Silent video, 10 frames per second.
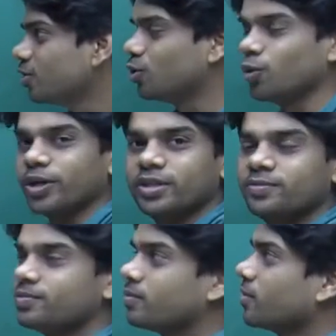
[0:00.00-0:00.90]
to do it.
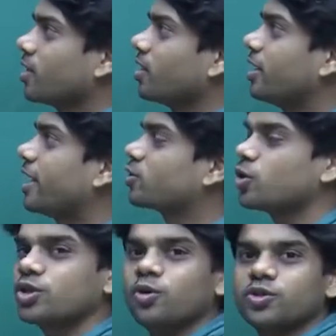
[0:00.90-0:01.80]
Next
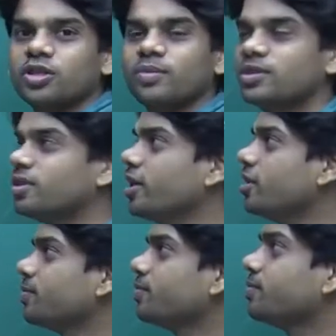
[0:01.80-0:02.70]
question, question number
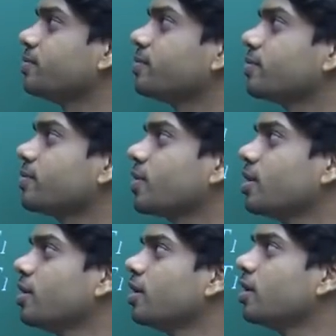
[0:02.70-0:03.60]
3.
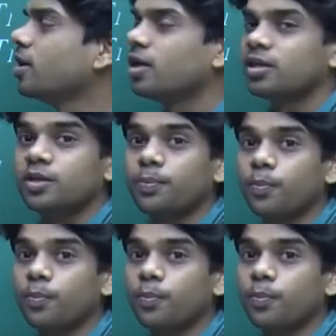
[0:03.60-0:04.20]
The